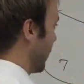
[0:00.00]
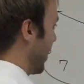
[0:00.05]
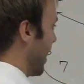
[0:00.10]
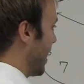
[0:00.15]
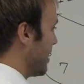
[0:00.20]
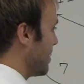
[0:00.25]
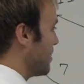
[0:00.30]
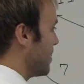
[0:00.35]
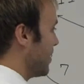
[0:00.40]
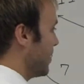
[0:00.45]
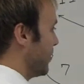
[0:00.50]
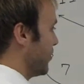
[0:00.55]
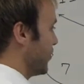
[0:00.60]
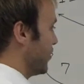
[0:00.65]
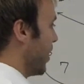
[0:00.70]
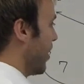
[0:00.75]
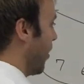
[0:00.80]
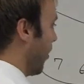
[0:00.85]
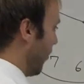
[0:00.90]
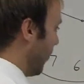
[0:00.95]
Okay?
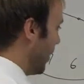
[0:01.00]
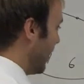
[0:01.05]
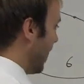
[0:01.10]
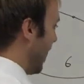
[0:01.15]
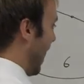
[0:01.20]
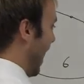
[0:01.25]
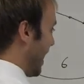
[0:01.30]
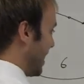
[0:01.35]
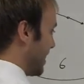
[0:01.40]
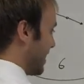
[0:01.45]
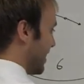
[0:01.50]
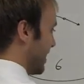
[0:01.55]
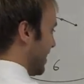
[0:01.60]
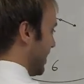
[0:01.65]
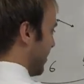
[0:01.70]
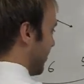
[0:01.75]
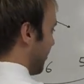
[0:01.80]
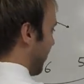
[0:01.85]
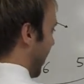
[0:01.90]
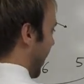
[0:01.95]
So, I just
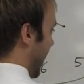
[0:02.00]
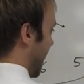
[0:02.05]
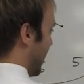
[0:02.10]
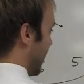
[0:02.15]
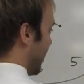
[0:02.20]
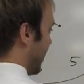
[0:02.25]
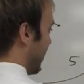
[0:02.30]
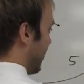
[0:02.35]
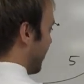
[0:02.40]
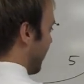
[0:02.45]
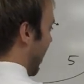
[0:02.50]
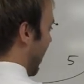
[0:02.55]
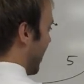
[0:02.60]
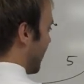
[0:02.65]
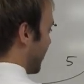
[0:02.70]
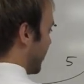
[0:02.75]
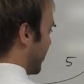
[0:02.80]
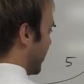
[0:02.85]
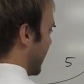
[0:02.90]
need to find 5